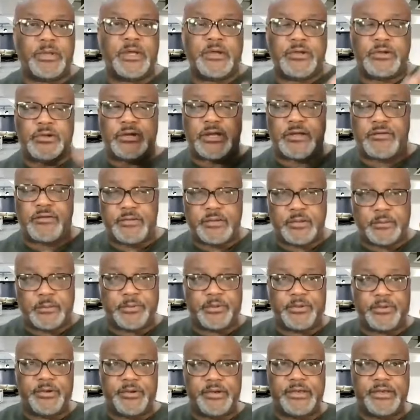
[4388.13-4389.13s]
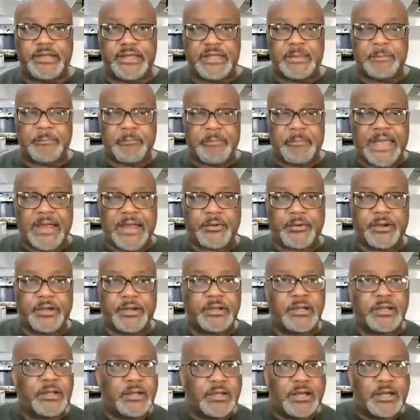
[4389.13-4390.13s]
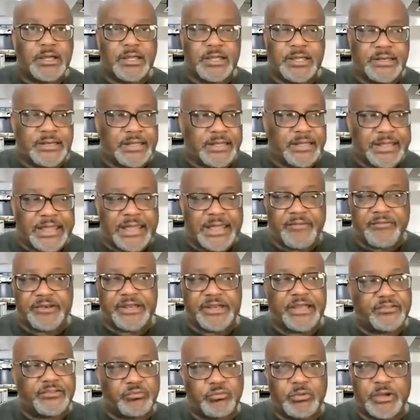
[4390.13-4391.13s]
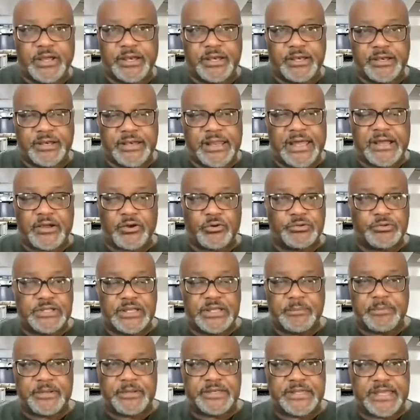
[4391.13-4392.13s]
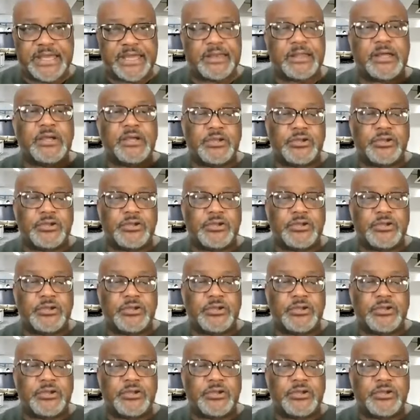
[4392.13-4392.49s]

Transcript: You're giving them the ability to get married uh, and, and have a nice wedding and not go deep in debt.